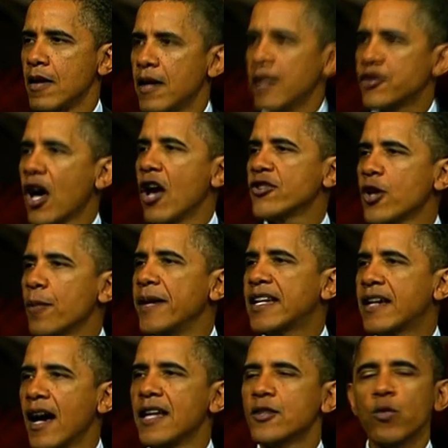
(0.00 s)
It's also
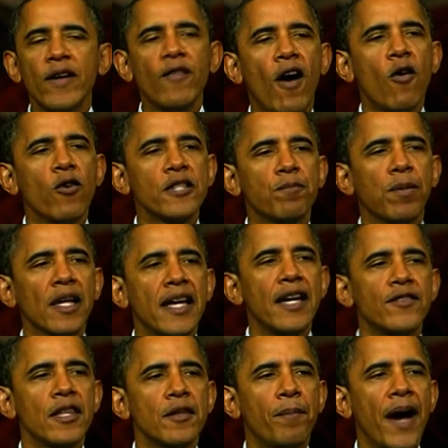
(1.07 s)
because we've always believed
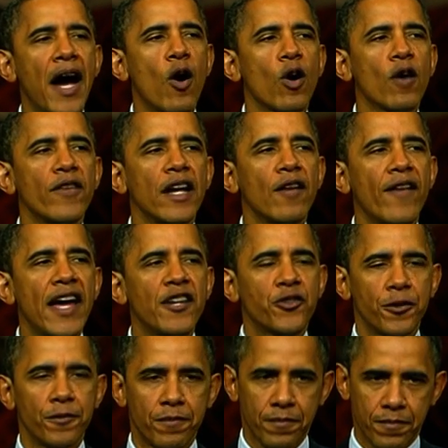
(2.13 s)
in the power of innovation.